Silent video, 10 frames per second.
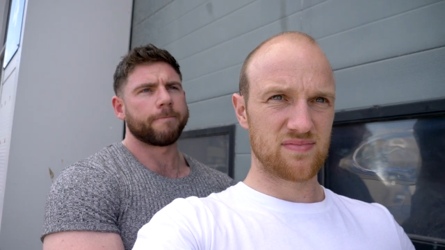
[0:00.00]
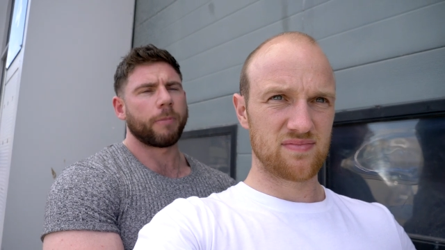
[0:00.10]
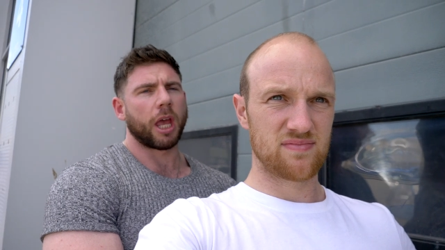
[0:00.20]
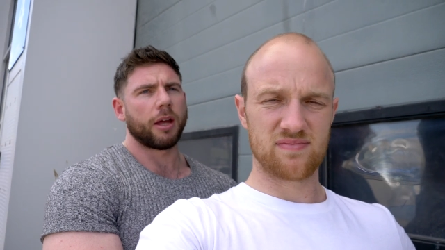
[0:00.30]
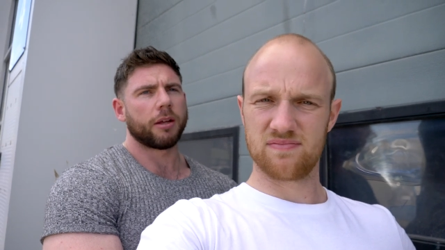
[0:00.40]

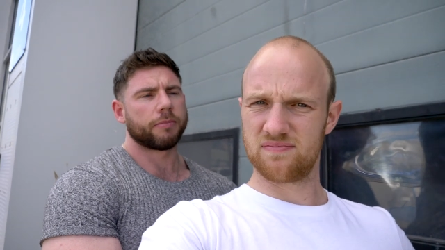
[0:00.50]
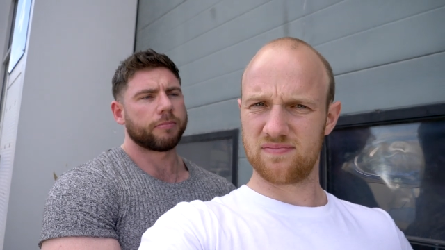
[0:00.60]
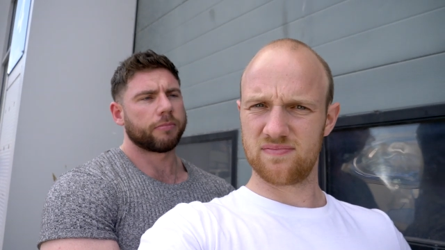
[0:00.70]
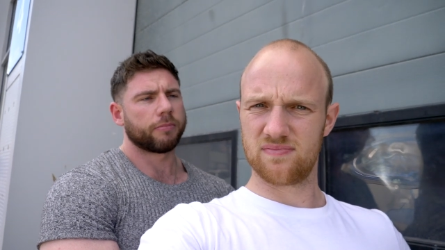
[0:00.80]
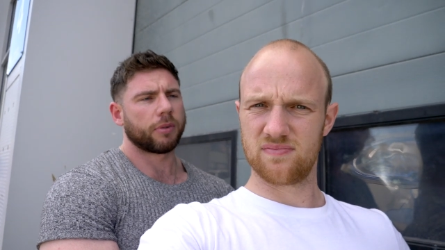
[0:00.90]
Speaker 1: yeah,
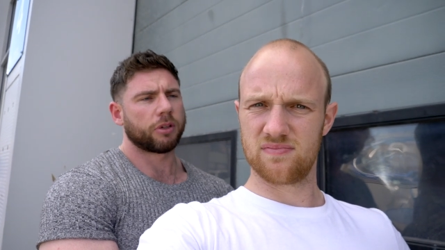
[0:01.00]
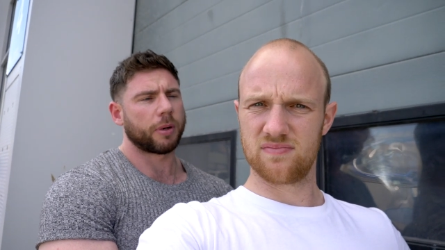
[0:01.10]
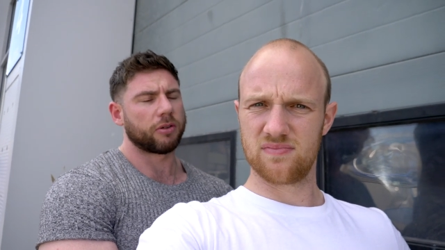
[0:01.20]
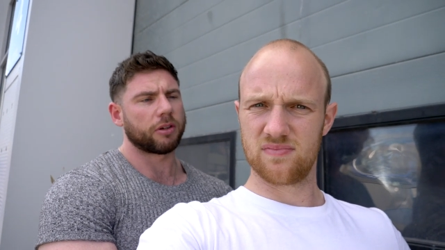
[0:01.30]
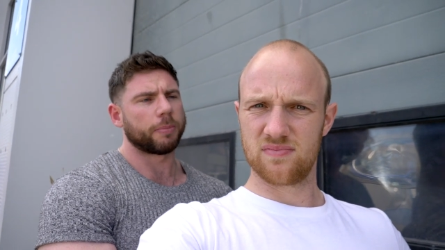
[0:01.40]
I
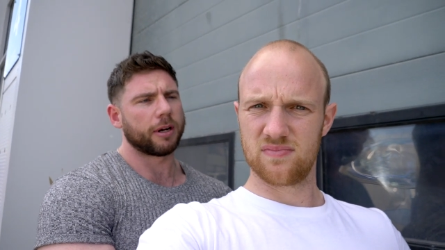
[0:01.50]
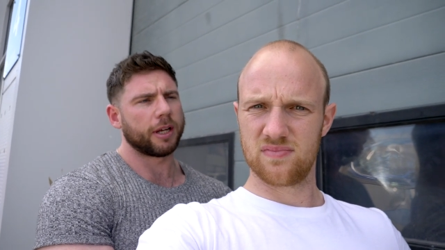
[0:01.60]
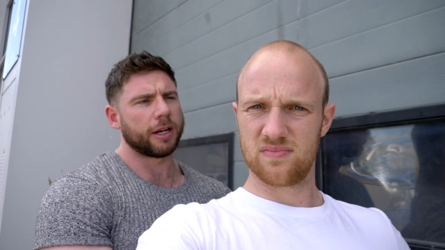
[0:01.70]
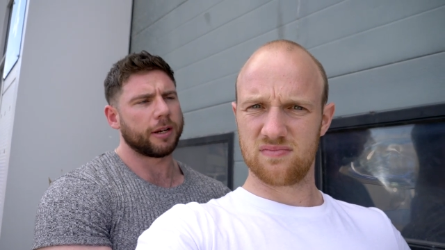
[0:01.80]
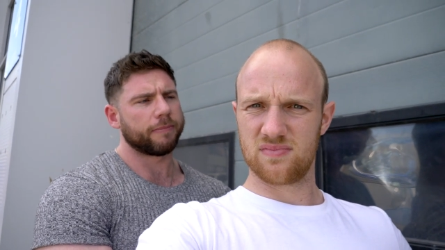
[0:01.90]
suppose that's about
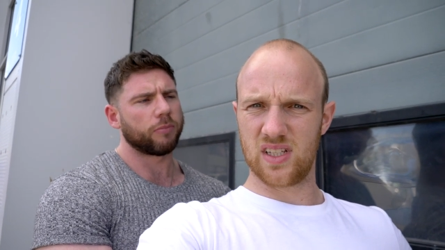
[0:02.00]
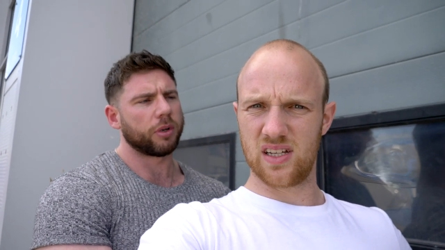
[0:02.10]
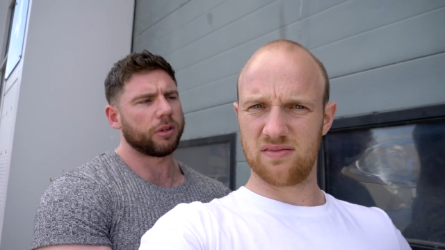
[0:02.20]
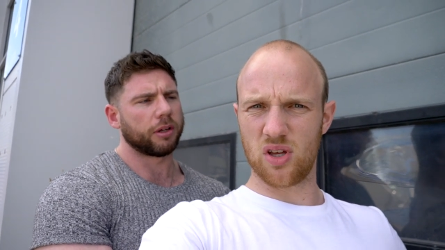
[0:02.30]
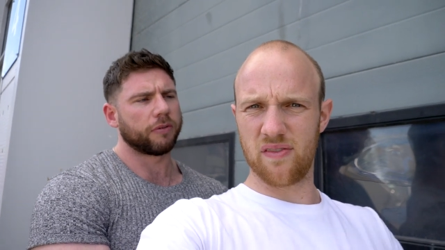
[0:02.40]
it, innit?
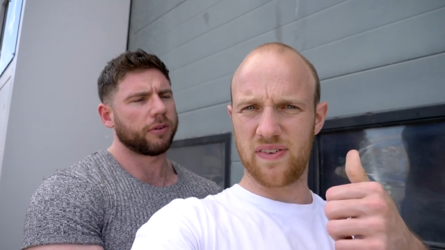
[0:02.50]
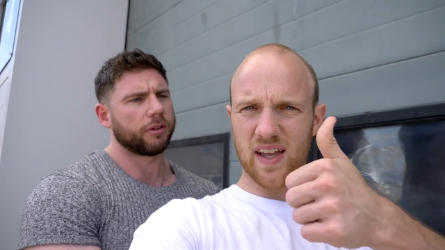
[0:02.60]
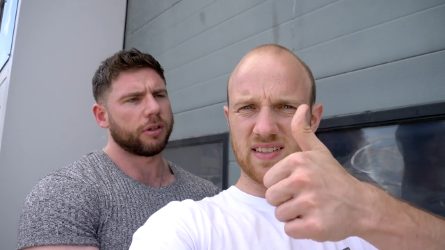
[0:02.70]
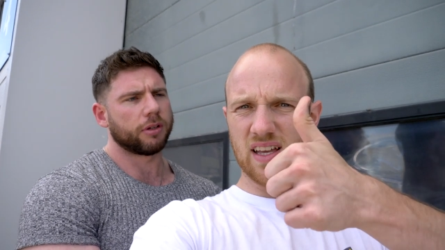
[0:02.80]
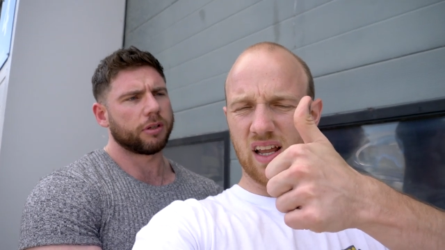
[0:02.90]
Speaker 2: Yeah, don't
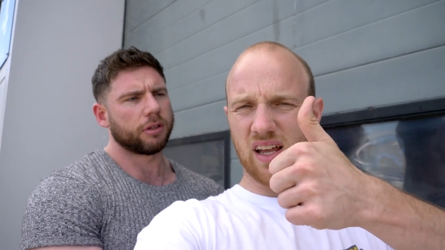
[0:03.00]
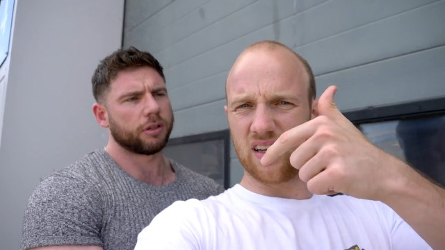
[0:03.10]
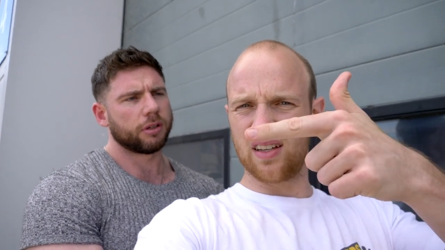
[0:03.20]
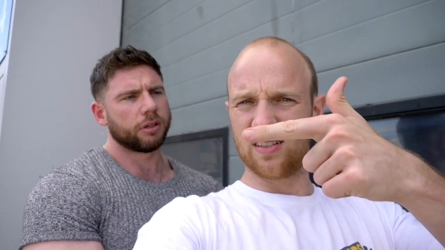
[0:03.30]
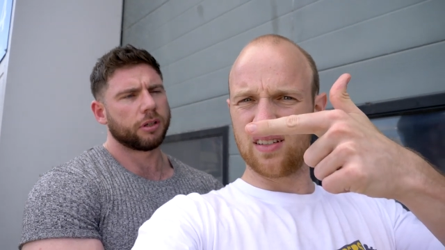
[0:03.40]
forget to hit like,
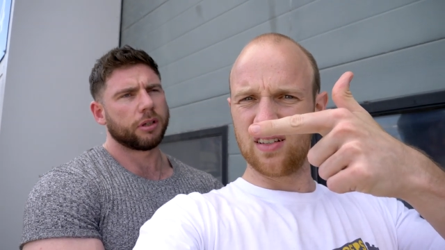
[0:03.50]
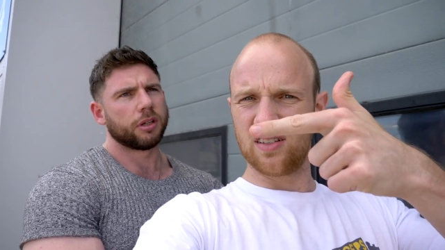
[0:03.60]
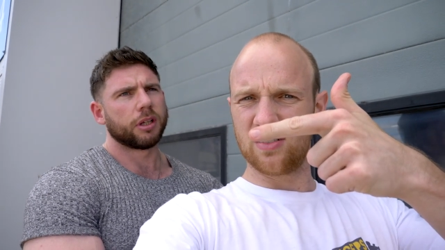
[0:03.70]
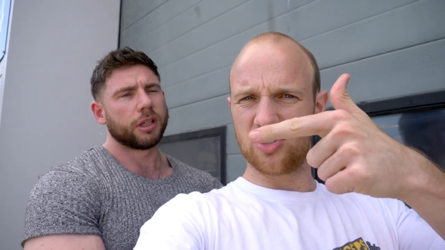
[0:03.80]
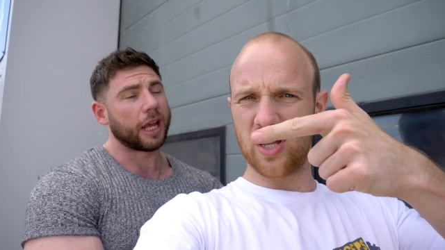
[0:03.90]

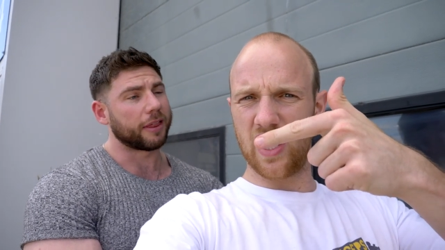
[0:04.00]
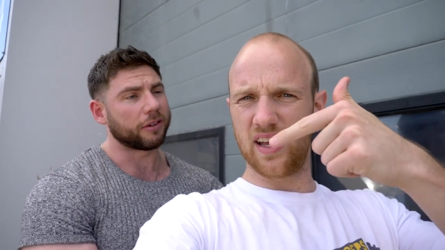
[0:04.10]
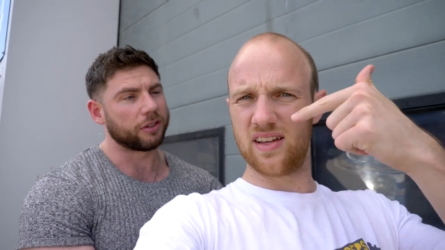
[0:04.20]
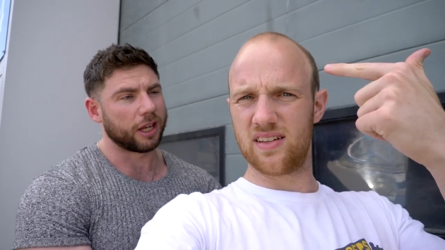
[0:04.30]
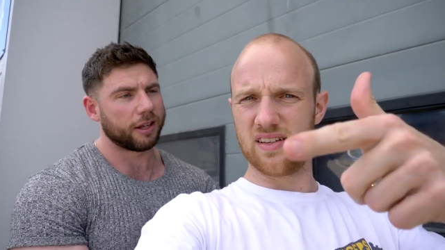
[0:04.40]
Speaker 1: share. Yeah,
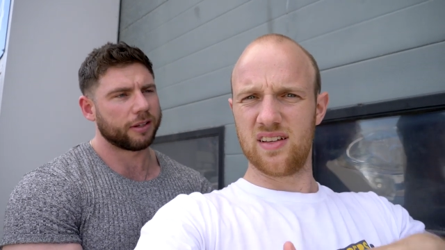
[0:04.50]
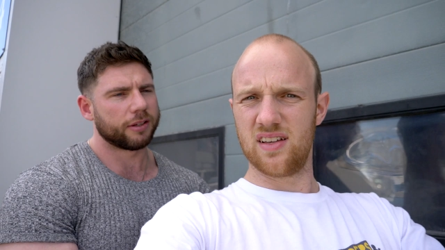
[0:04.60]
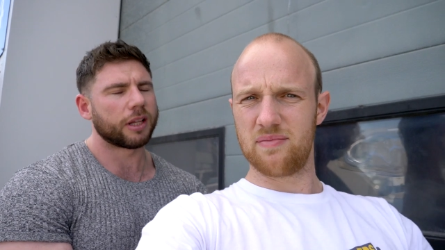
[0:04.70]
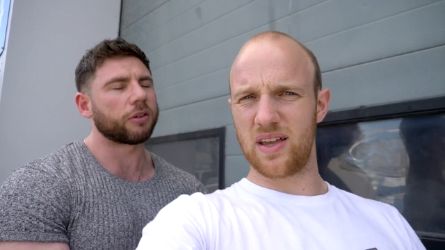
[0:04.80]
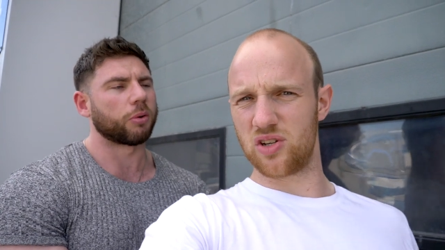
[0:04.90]
that's it.
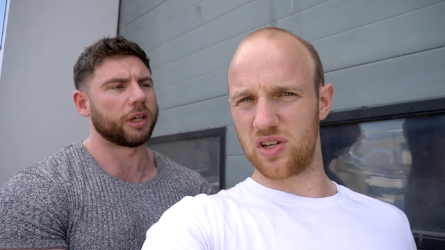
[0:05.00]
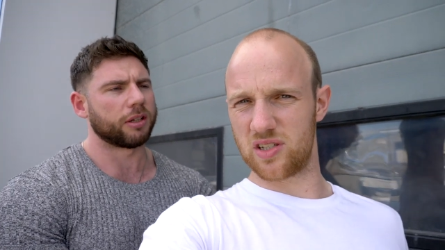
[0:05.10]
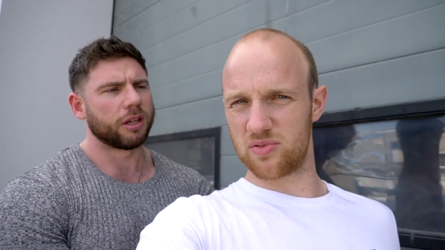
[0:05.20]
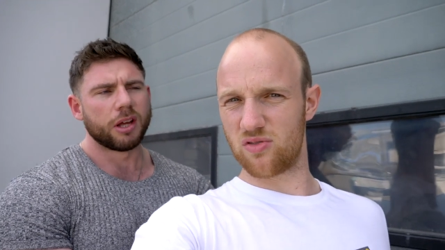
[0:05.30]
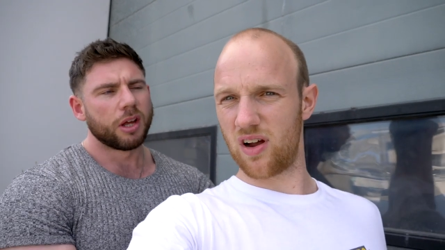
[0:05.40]
That's make sure you
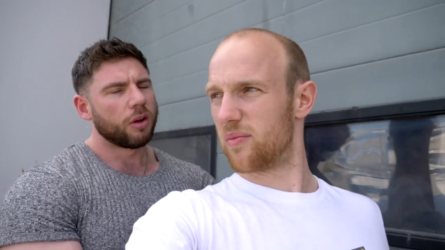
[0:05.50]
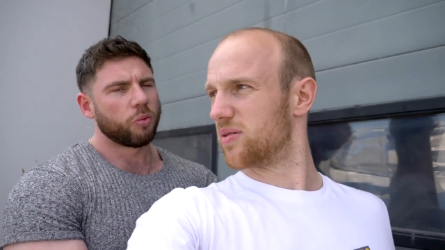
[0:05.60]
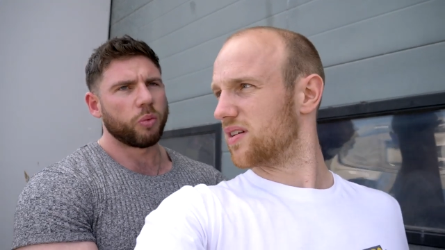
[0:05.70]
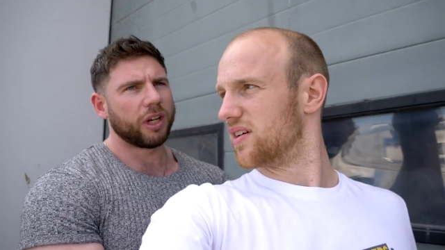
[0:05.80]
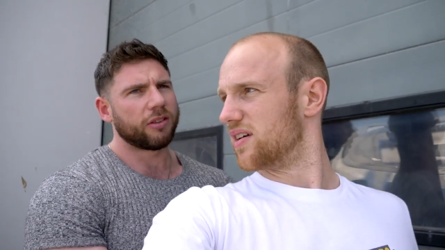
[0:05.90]
subscribe.
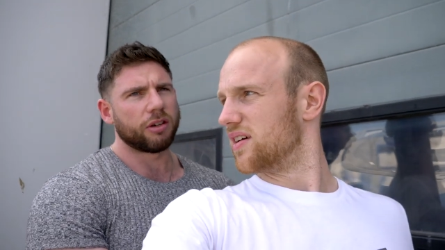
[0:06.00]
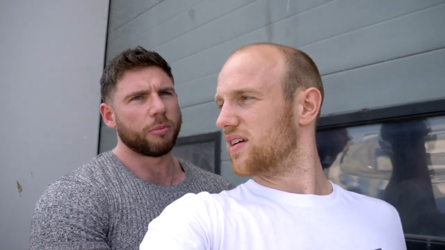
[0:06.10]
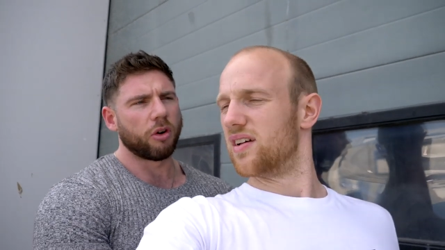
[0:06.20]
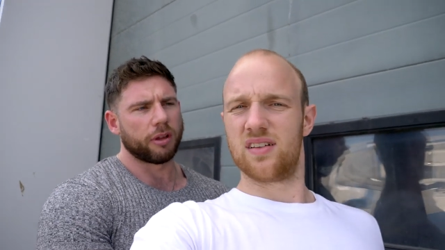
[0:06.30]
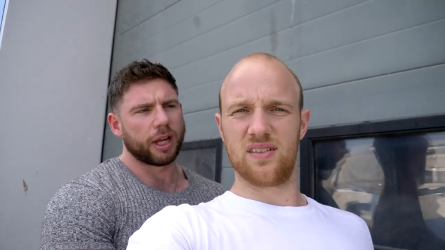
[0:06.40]
We need to do
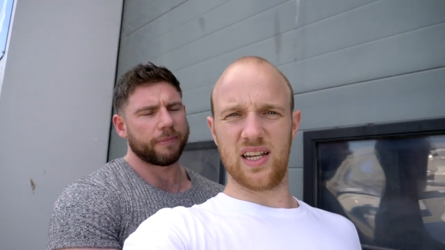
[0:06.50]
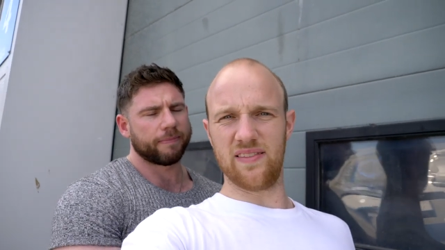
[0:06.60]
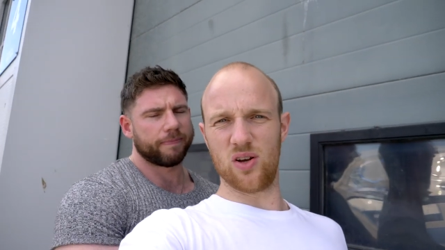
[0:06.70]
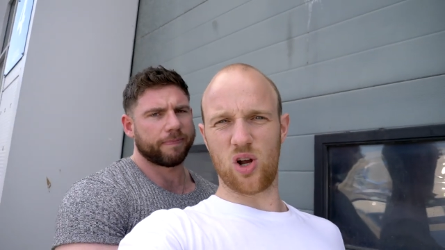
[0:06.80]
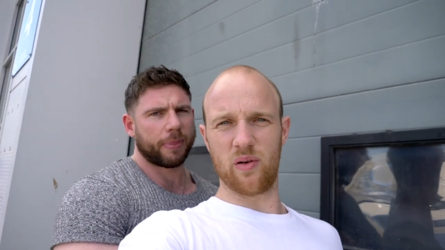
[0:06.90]
more of
Speaker 2: that.
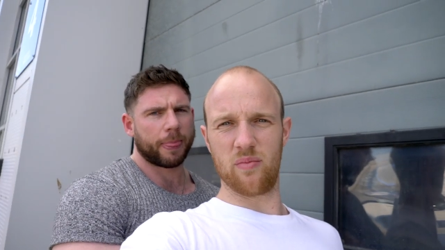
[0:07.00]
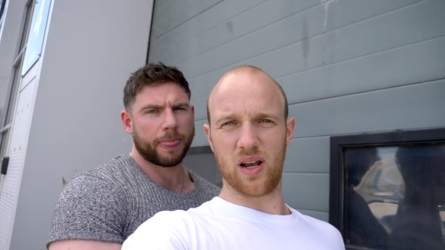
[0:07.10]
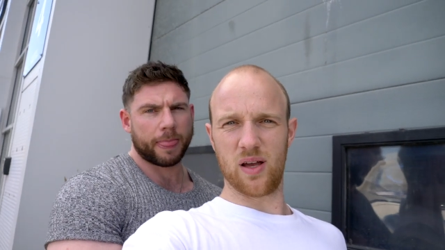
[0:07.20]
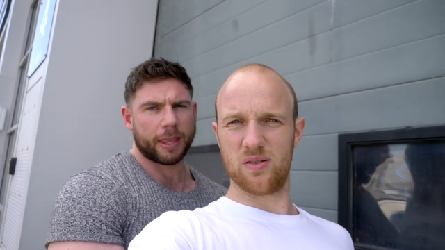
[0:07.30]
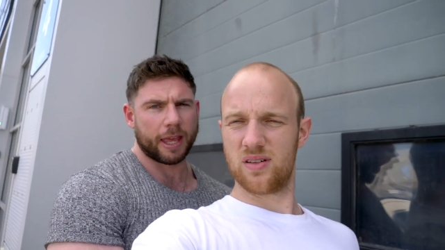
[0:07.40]
Leave a little comment
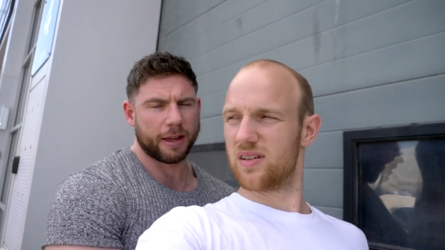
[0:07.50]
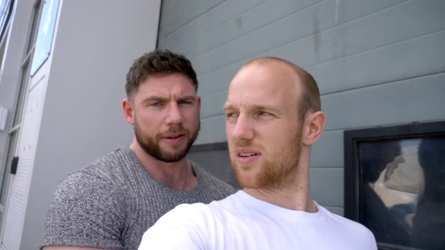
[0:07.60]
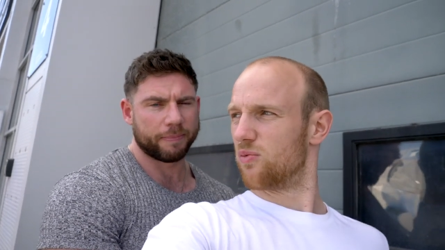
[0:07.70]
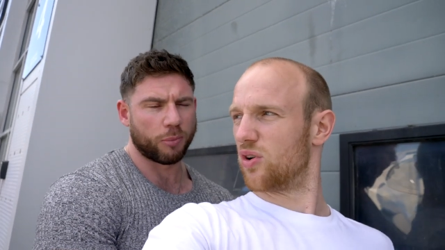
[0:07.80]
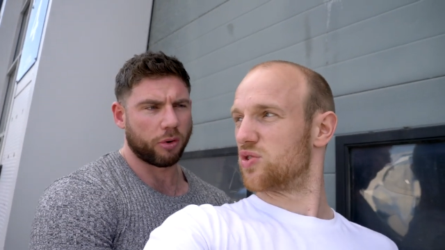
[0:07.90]
below. Yeah.
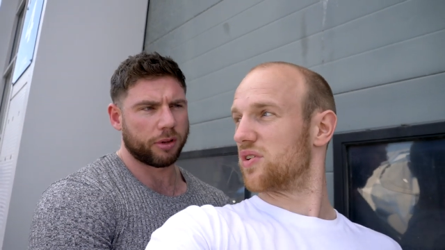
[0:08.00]
What do